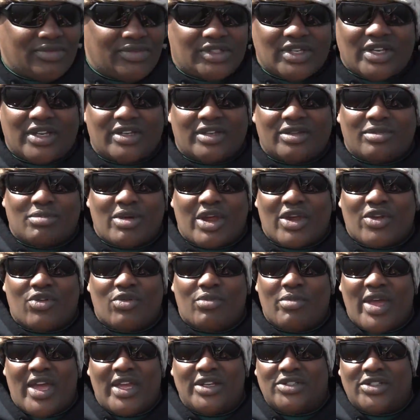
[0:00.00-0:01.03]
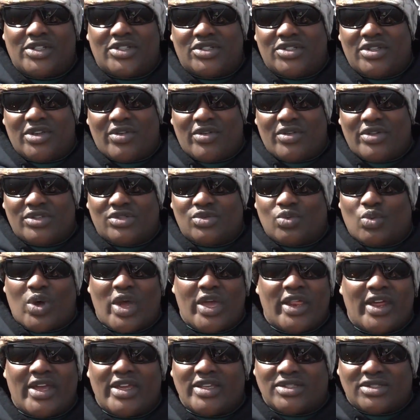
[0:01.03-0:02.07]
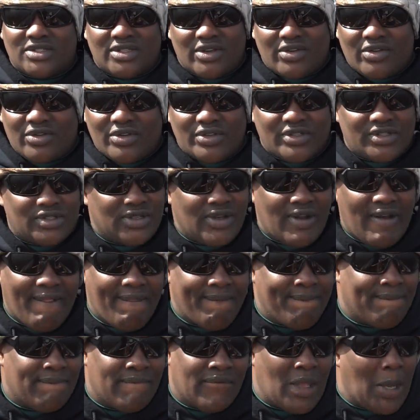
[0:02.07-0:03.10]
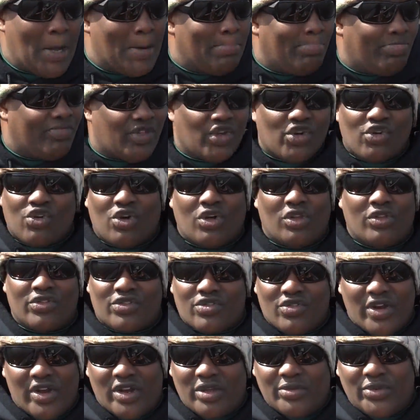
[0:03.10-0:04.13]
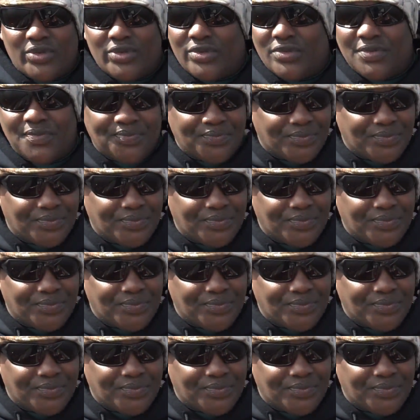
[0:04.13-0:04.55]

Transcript: Duckett Micro Magic series, White Ice series. They're all incredible.